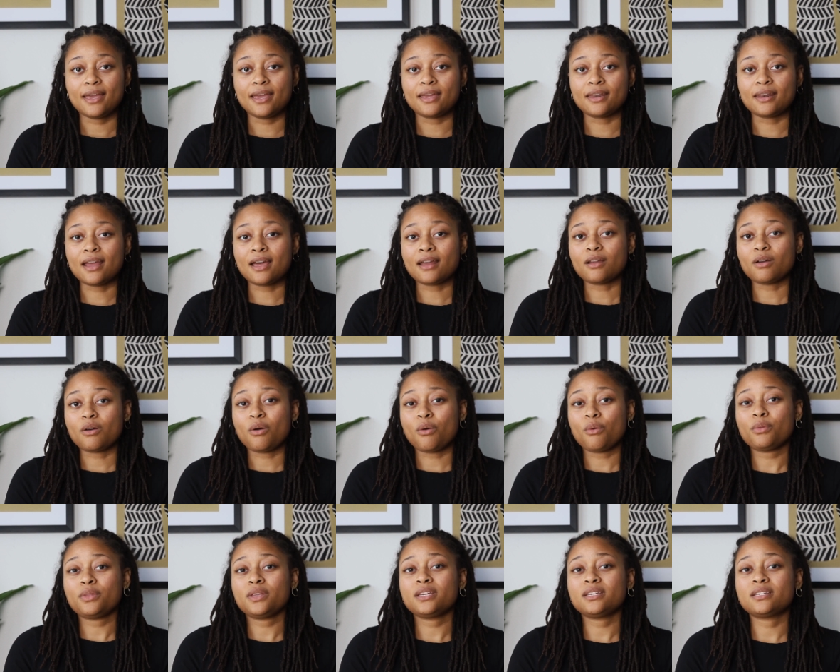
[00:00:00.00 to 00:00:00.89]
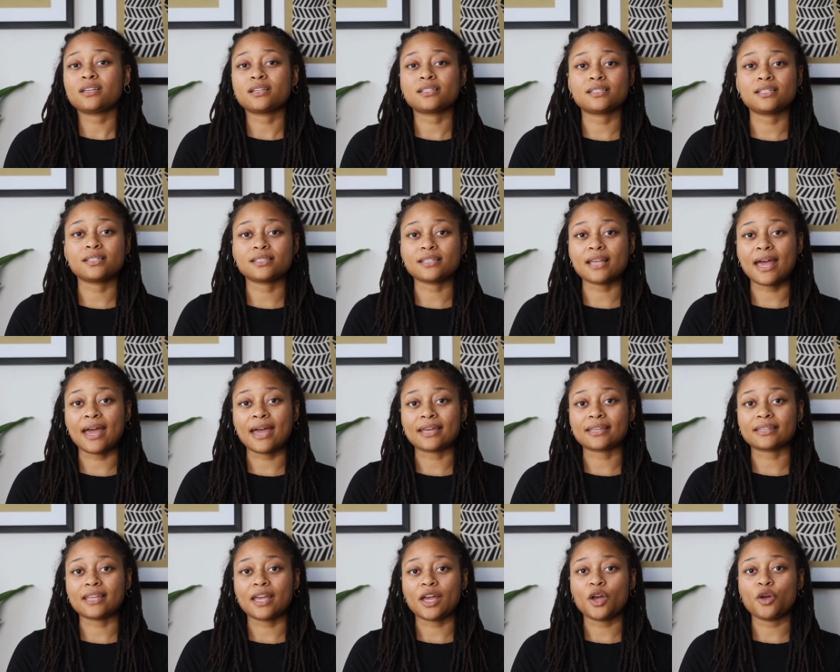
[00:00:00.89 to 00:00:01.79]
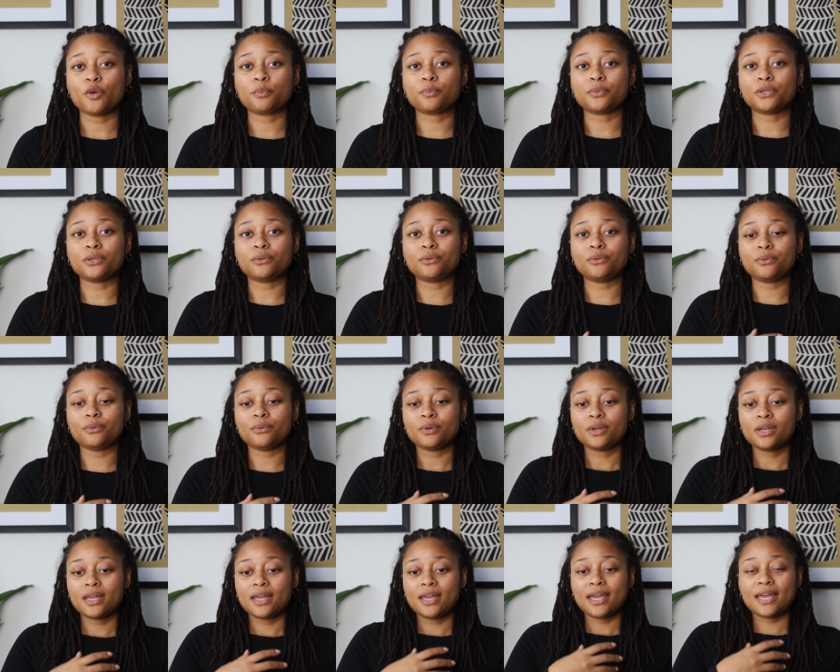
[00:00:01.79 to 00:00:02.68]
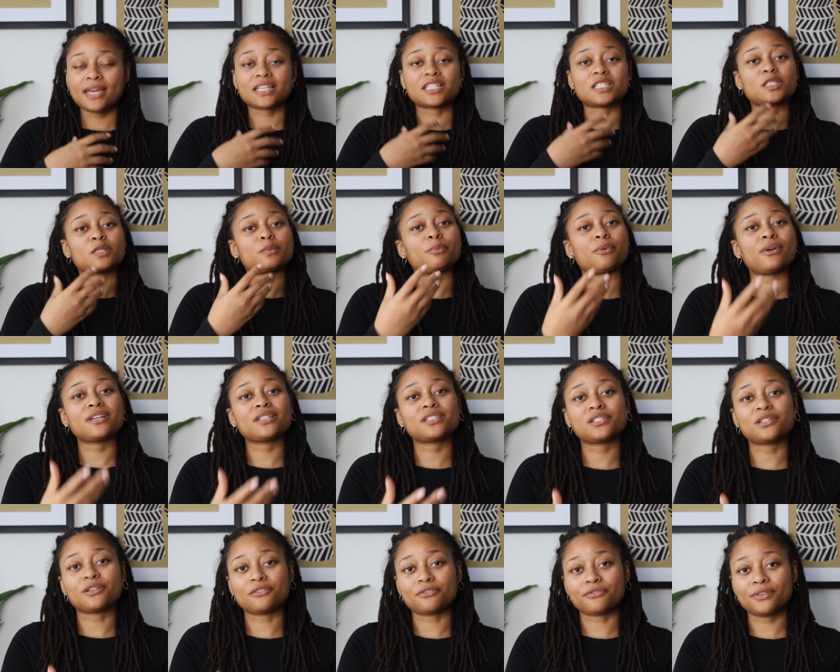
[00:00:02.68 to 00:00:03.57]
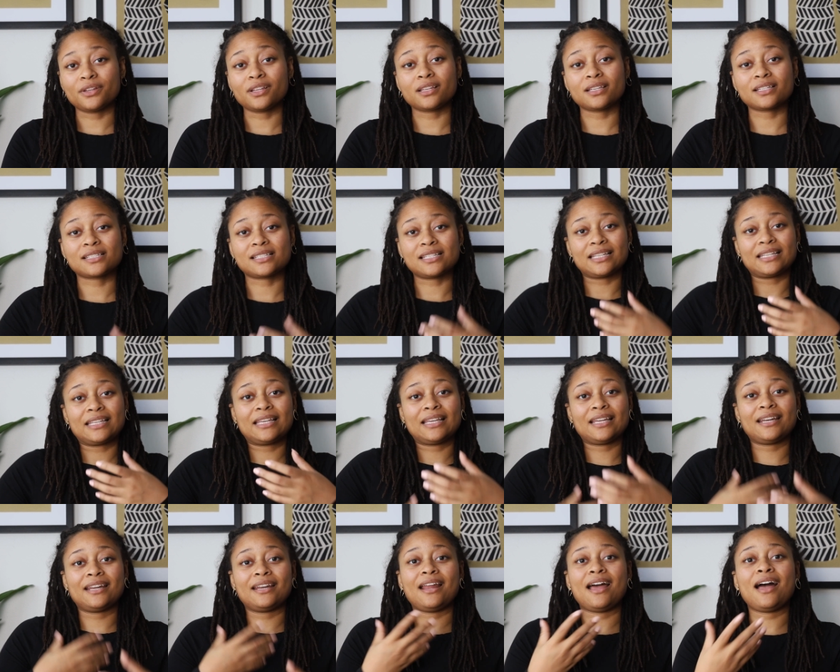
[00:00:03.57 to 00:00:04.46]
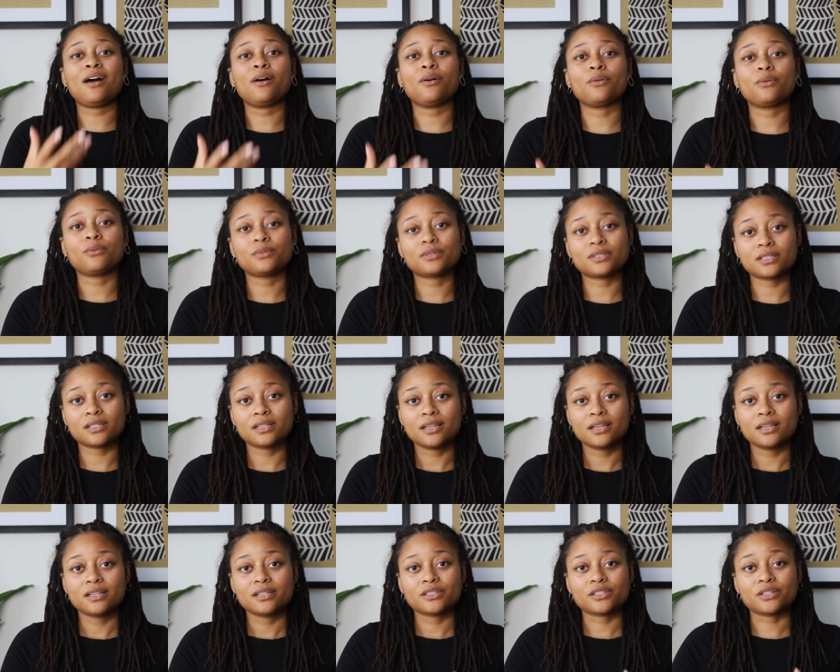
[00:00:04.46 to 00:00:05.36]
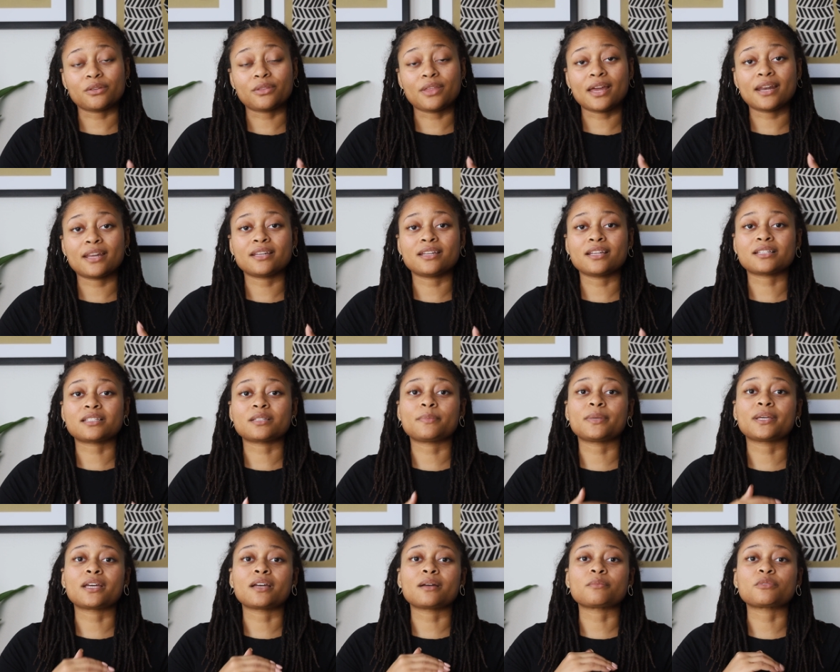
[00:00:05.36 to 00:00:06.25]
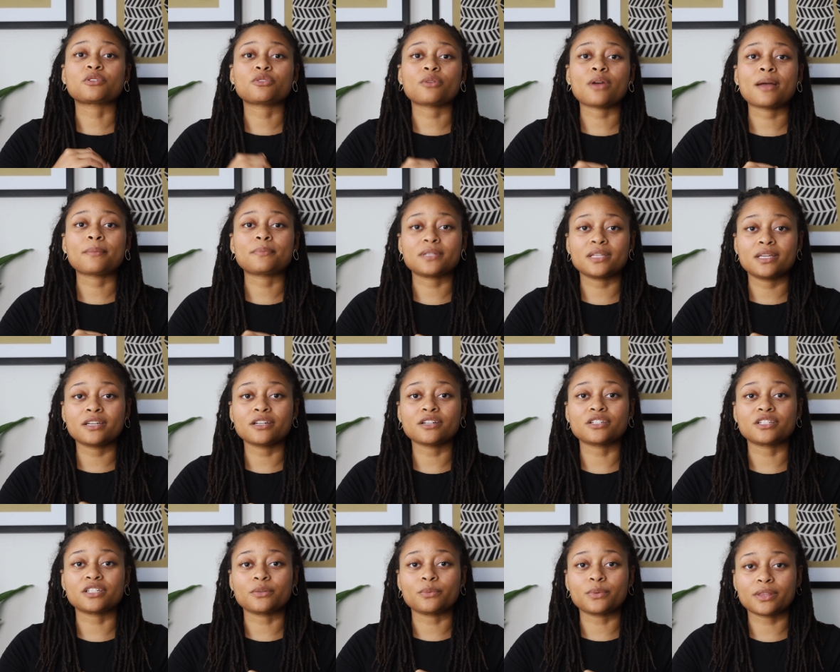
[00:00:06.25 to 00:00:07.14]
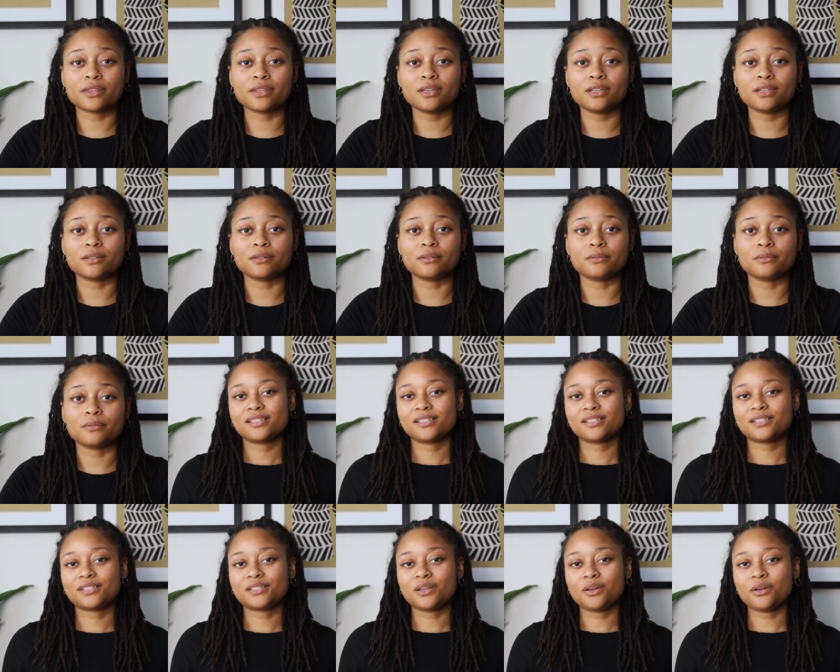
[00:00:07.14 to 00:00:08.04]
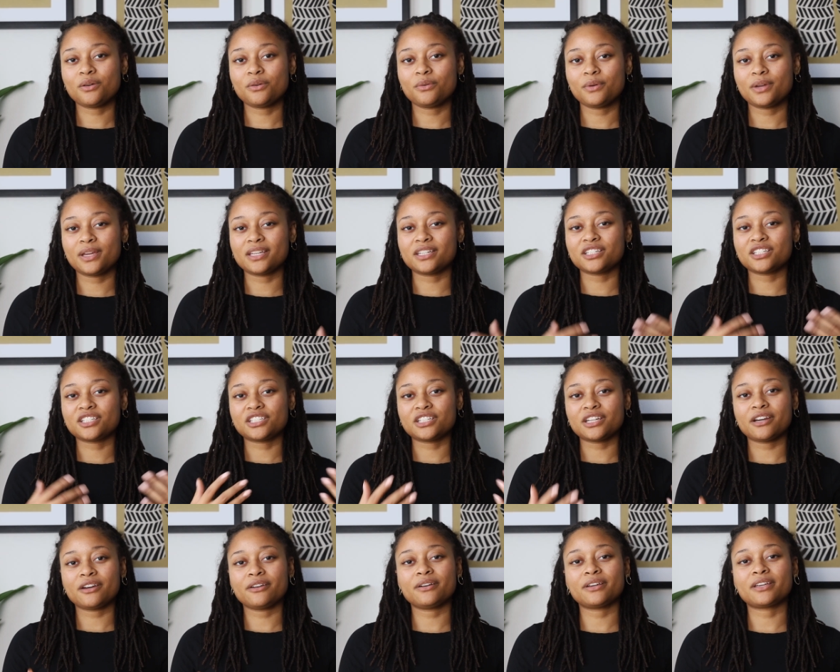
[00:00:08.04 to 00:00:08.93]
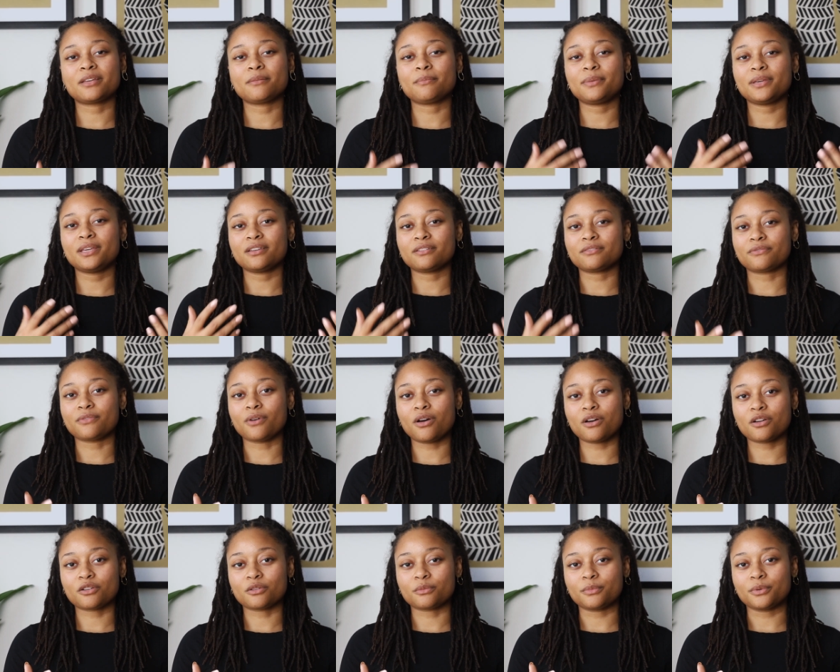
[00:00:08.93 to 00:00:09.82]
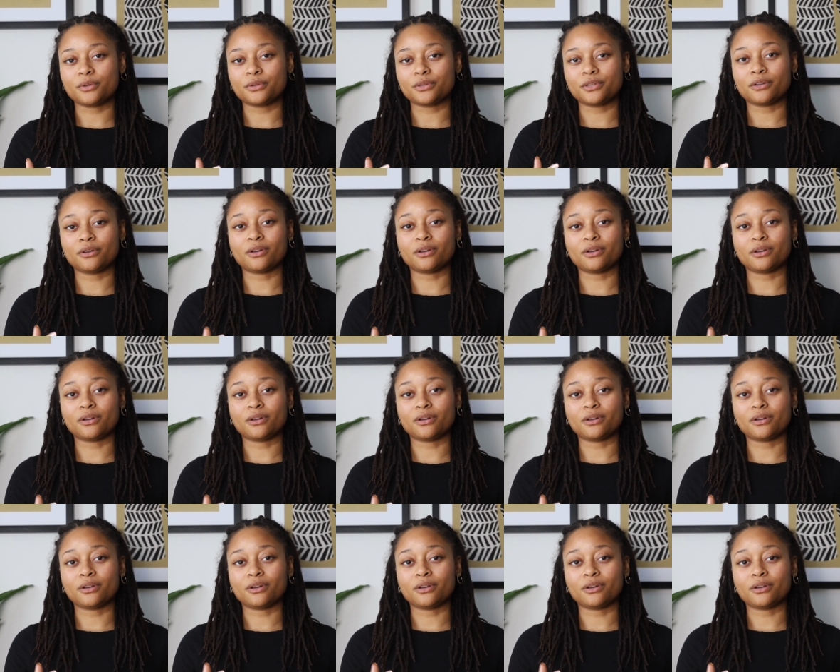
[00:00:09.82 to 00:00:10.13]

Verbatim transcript: And not only does this act help you express your feelings and get it out so that it doesn't become trapped energy within you. So in sharing and being vulnerable,